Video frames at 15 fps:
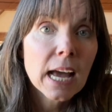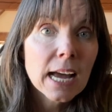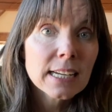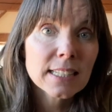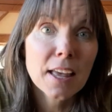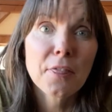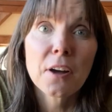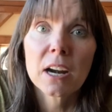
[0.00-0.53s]

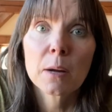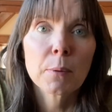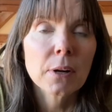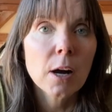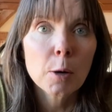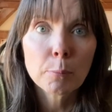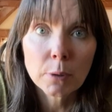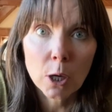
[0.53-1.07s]
because I thought it would
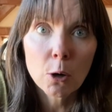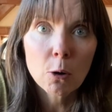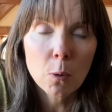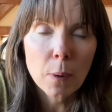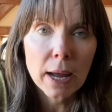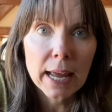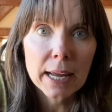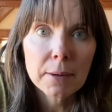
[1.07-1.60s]
all blow
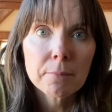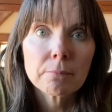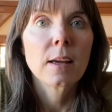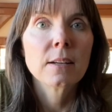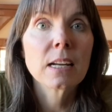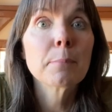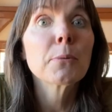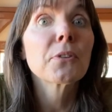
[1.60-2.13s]
away.
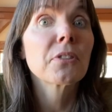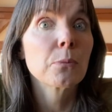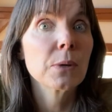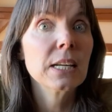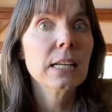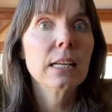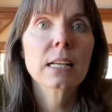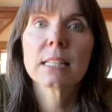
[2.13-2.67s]
Number
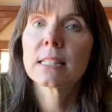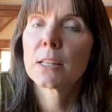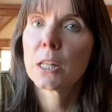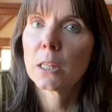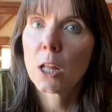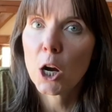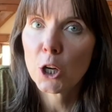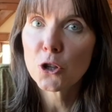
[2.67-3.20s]
3 is the
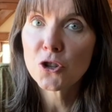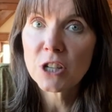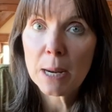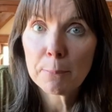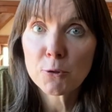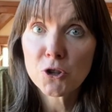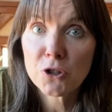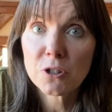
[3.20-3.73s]
large
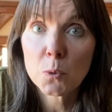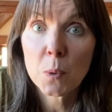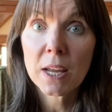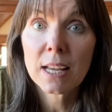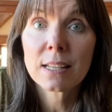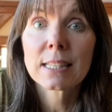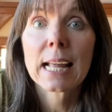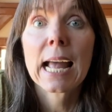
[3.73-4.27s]
temperature
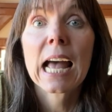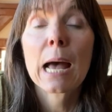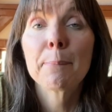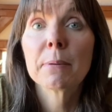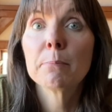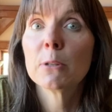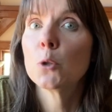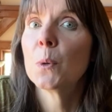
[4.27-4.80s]
swings that
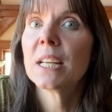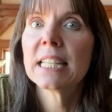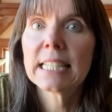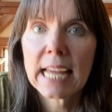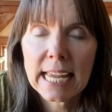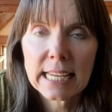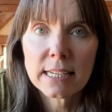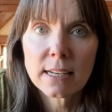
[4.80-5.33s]
happen between
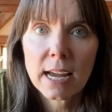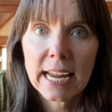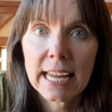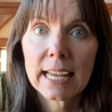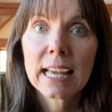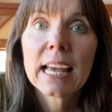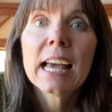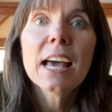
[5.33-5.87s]
day and night.
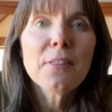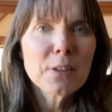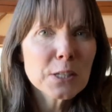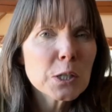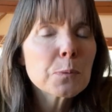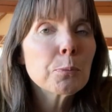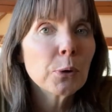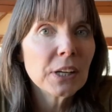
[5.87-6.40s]
This
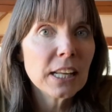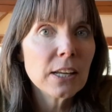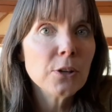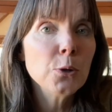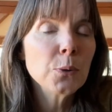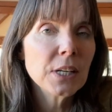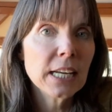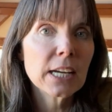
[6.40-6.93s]
is pretty
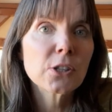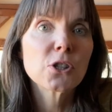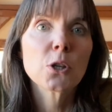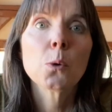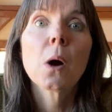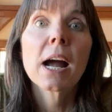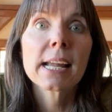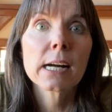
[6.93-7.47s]
unique
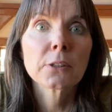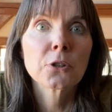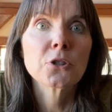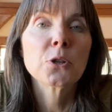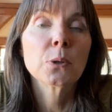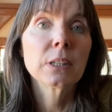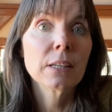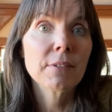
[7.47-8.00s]
to high
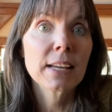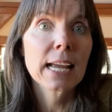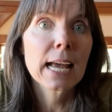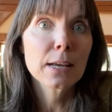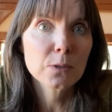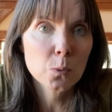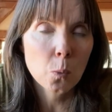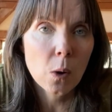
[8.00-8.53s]
altitude living
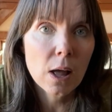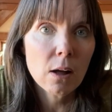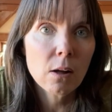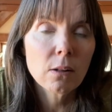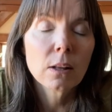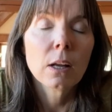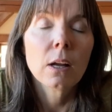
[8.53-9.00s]
as well.